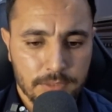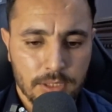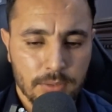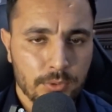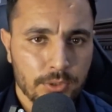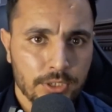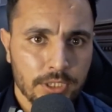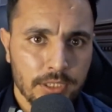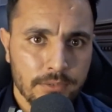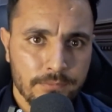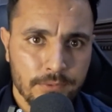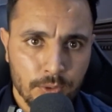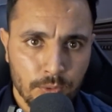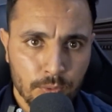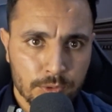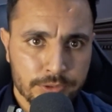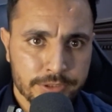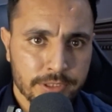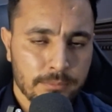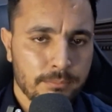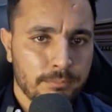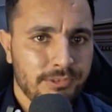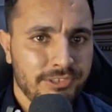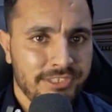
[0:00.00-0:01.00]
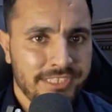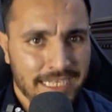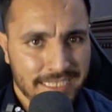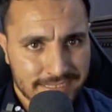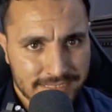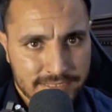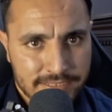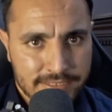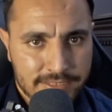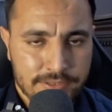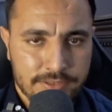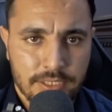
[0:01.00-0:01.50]
They would give you some
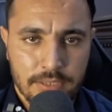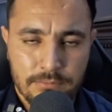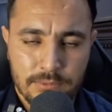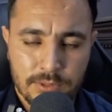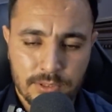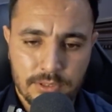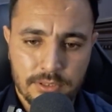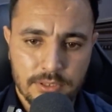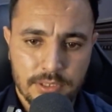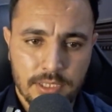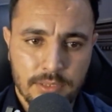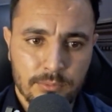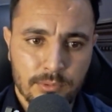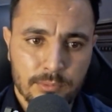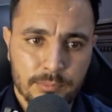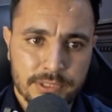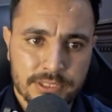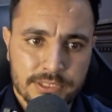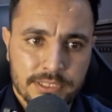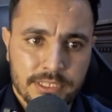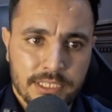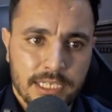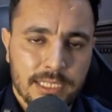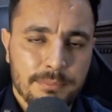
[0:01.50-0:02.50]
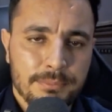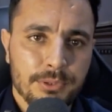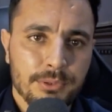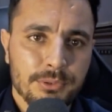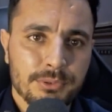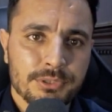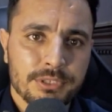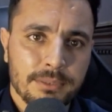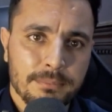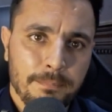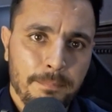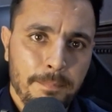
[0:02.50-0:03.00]
tests. They would prescribe you
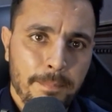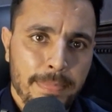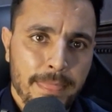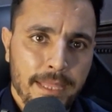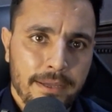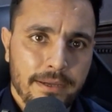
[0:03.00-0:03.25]
some